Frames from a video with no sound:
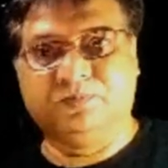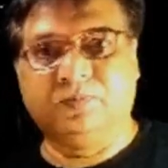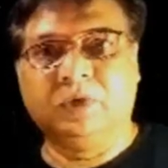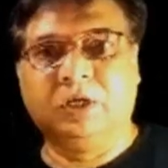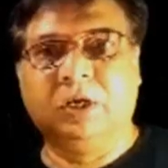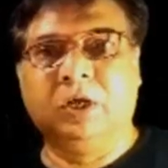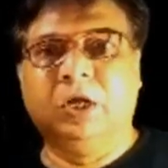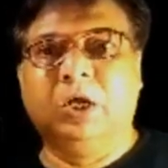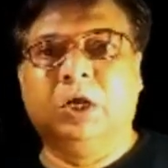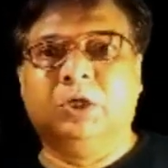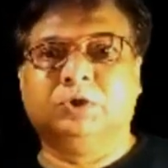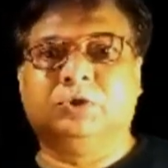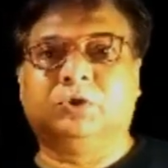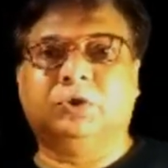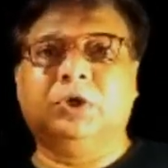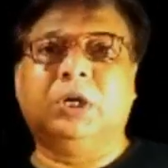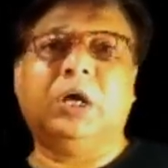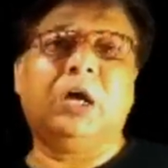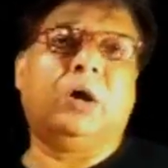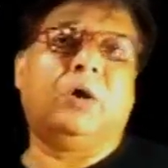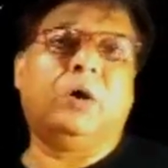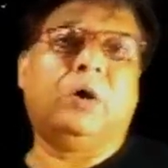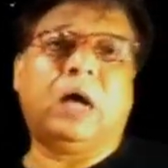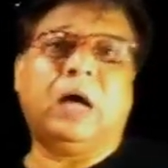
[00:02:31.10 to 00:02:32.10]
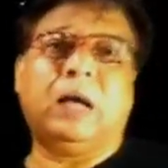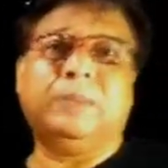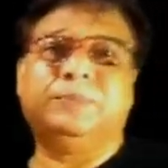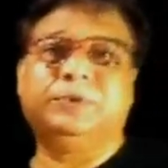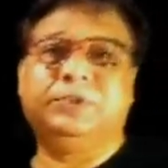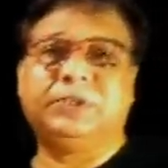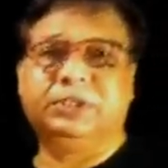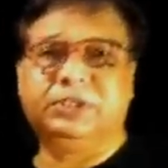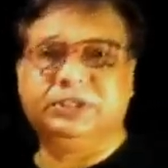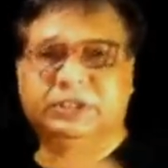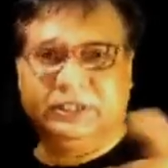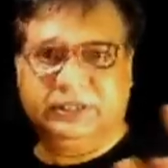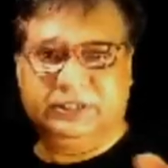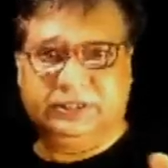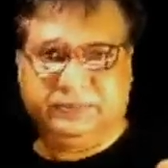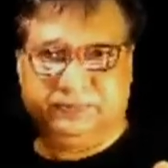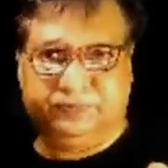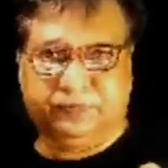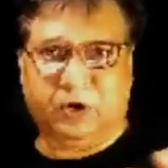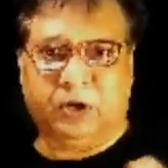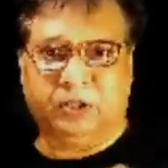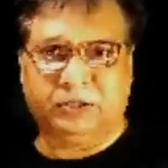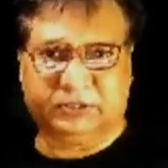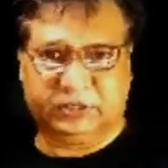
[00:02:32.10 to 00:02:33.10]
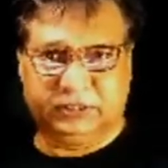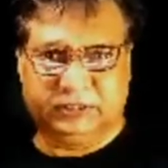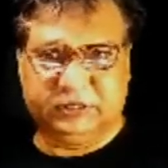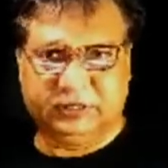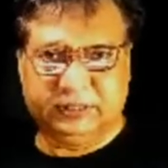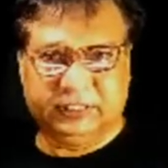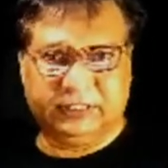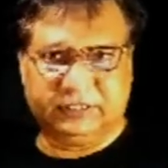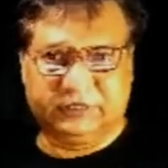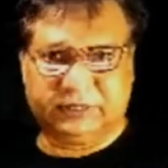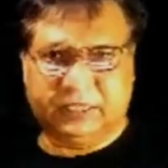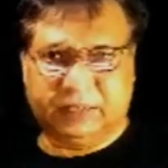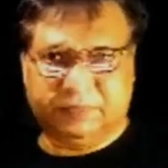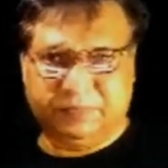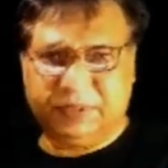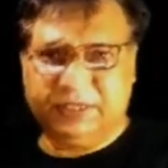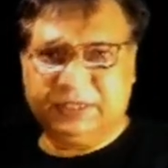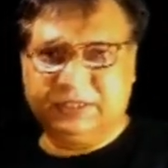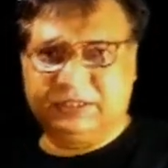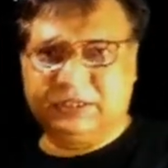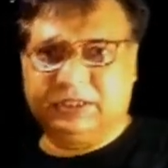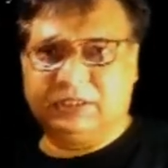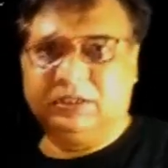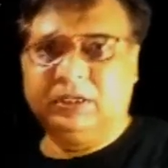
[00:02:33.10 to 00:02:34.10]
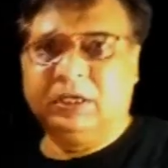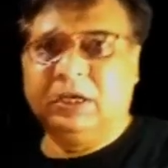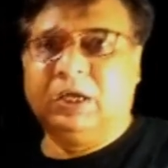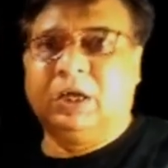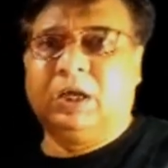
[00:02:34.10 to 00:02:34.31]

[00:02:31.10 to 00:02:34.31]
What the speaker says: So now after this process is completed,